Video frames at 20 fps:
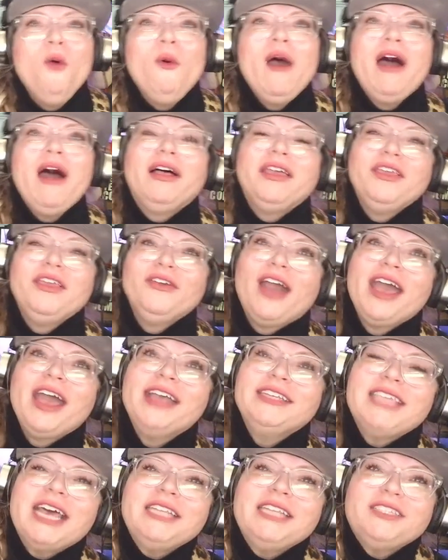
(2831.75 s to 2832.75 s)
Well, you
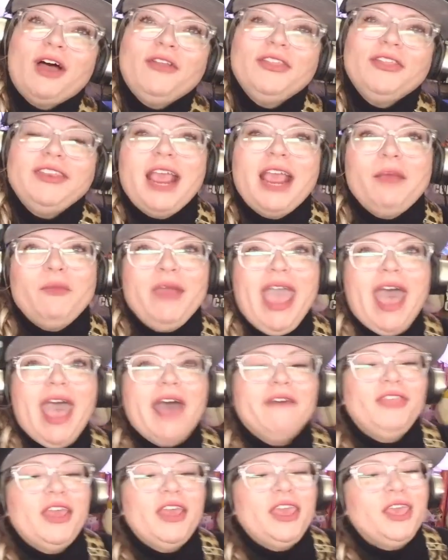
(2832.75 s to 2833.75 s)
guys, that's all the time we
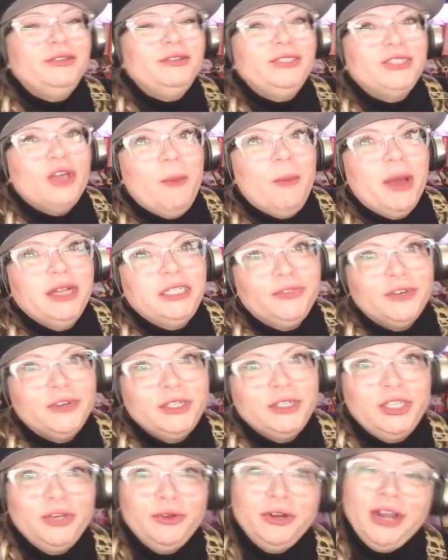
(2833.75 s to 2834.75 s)
have. Thank you so much
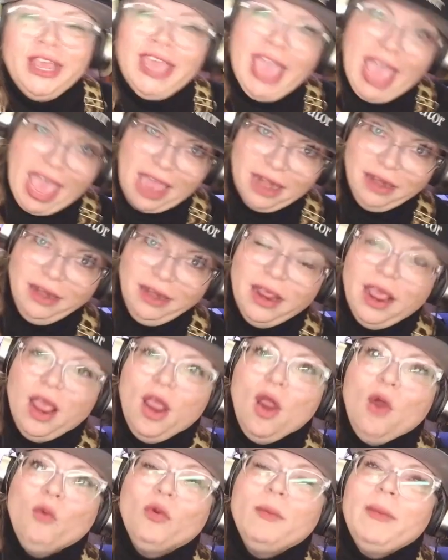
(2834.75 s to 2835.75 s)
for tuning in.
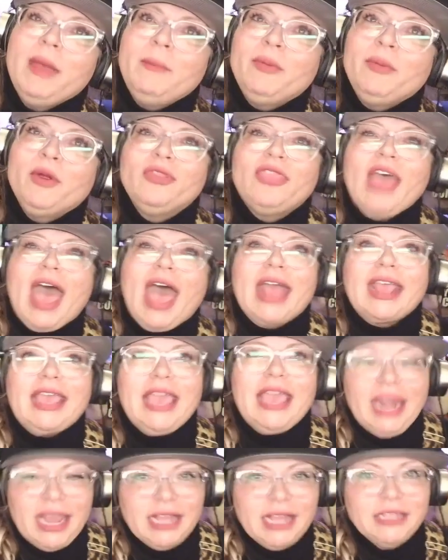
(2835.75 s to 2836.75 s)
Remember that
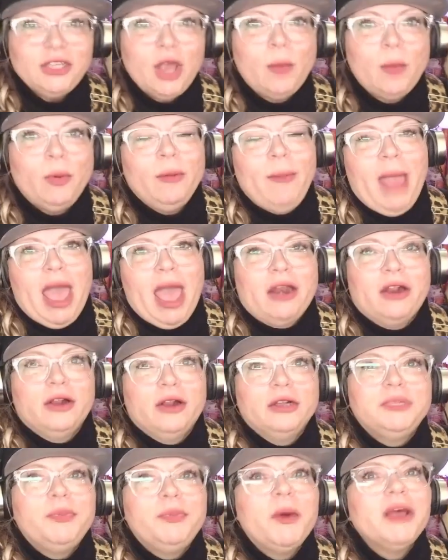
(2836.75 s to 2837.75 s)
getting sober
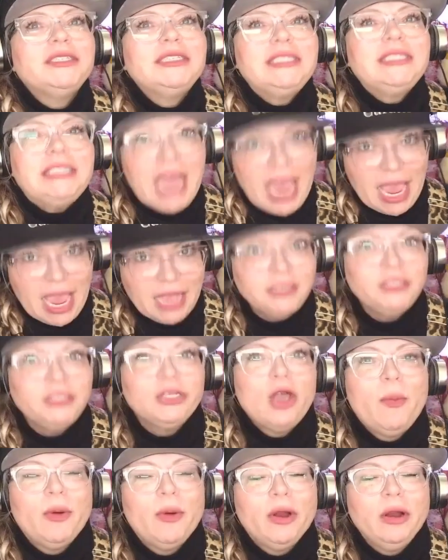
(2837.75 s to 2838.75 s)
matters, but staying
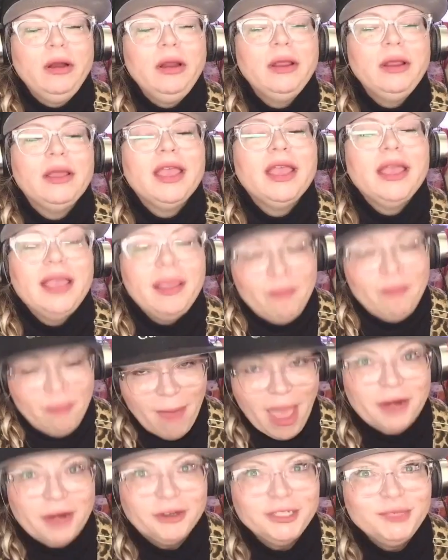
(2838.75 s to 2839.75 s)
sober
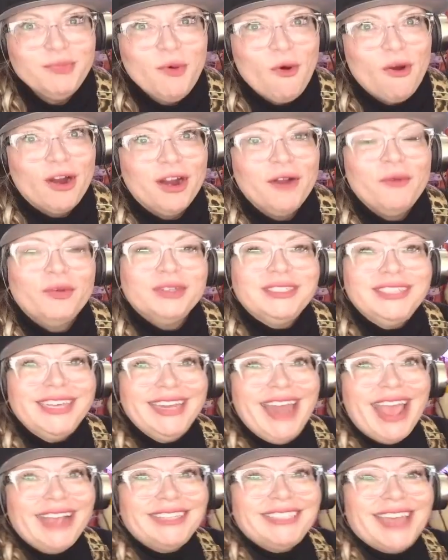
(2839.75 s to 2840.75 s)
matters more. We'll see
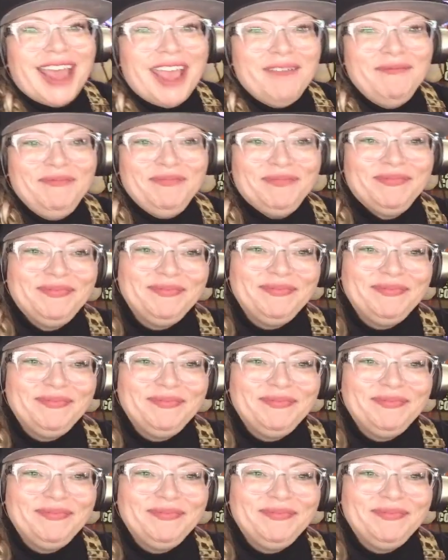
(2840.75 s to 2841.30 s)
you next time.